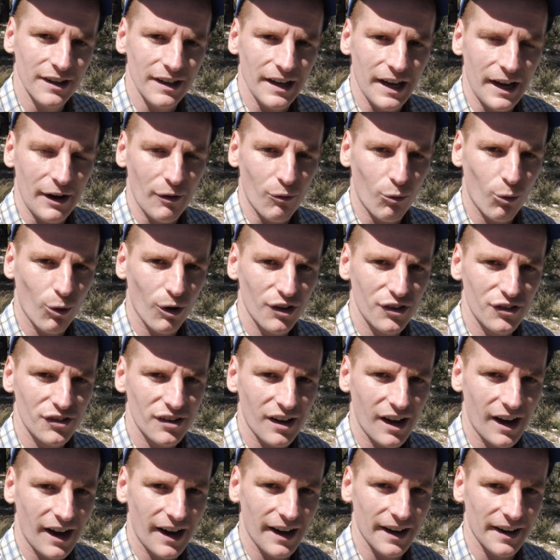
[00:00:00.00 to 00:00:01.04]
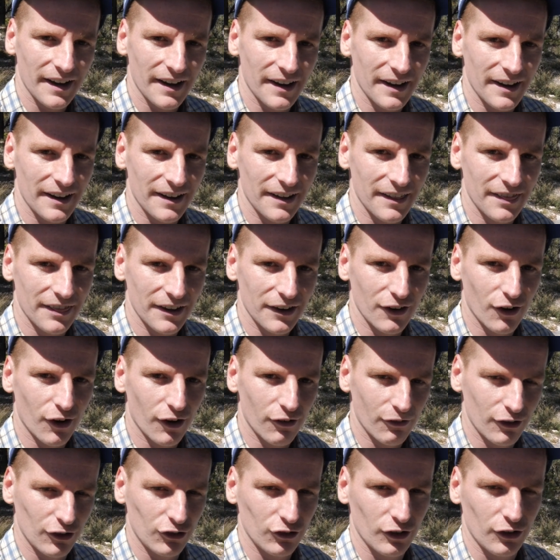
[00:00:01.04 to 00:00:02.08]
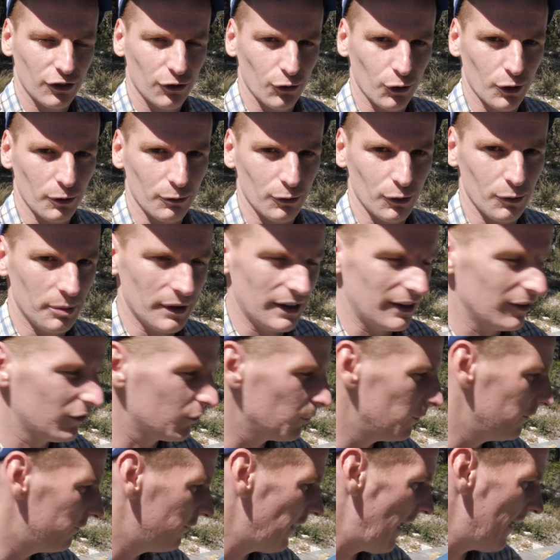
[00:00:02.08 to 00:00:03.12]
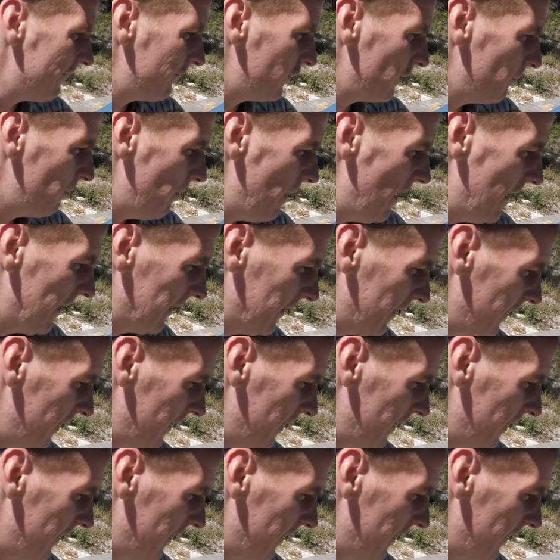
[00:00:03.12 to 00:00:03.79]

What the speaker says: It was harder than I originally thought it would be, so we've had to peg